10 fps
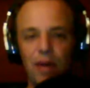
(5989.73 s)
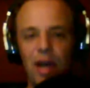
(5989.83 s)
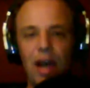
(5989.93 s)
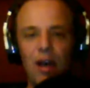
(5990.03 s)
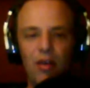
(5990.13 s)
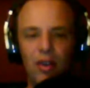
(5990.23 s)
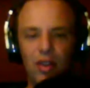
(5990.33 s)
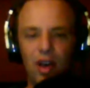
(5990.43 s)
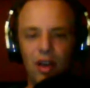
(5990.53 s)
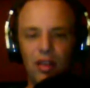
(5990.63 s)
but how
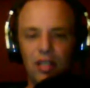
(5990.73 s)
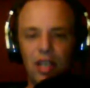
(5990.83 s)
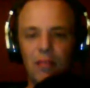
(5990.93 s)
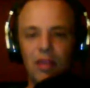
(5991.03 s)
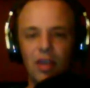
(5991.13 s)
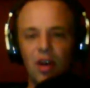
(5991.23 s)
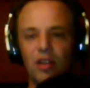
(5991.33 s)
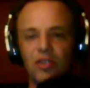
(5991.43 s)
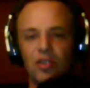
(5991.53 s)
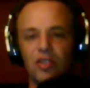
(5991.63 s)
could Audyssey have been the
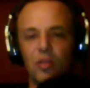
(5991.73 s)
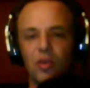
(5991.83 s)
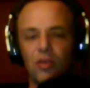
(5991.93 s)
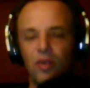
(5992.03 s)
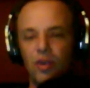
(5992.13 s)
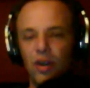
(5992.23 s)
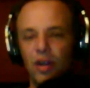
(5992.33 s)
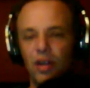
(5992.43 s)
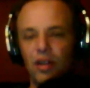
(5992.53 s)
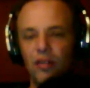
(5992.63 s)
cause of the subwoofer
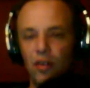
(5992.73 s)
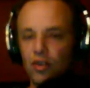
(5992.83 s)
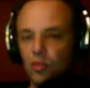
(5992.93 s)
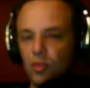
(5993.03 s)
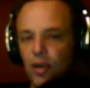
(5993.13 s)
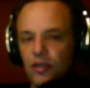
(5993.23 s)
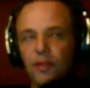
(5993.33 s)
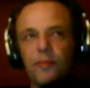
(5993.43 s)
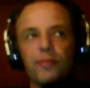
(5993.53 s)
in the first place?